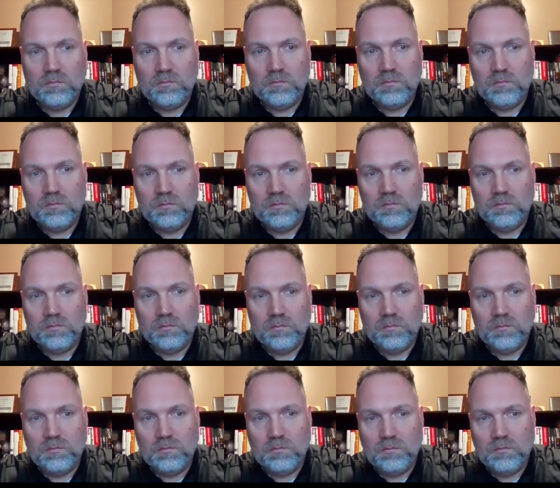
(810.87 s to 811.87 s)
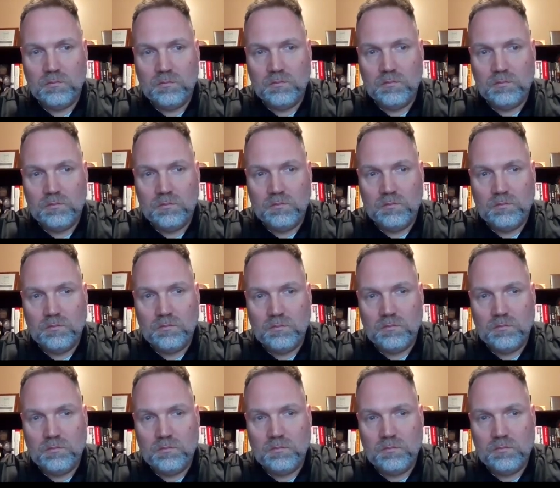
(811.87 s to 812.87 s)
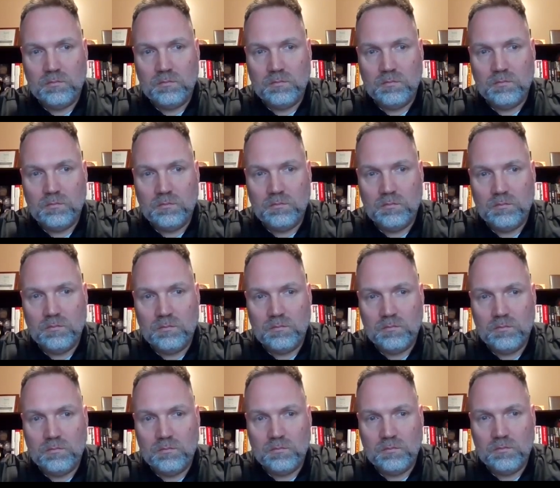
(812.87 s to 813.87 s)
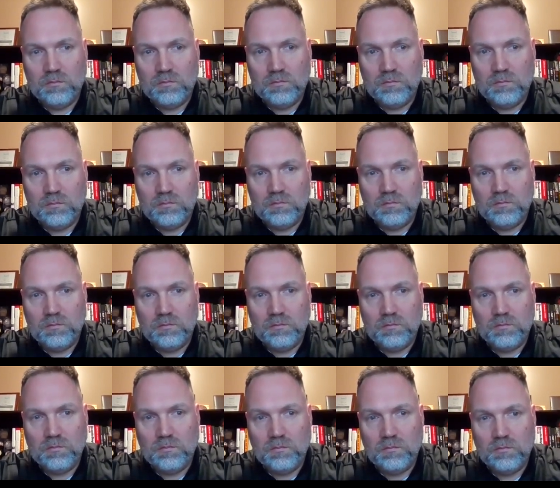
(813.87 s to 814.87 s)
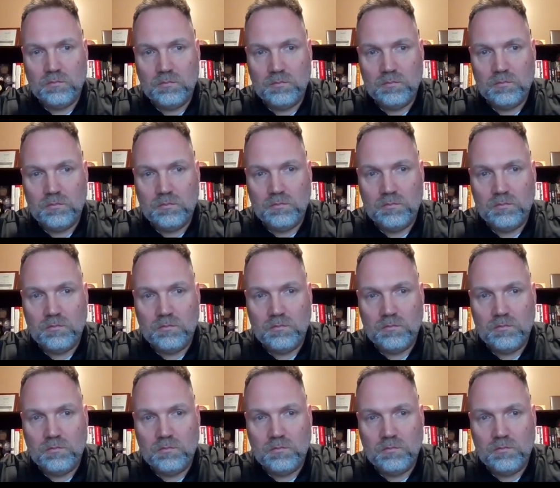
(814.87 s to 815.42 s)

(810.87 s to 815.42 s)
[no speech]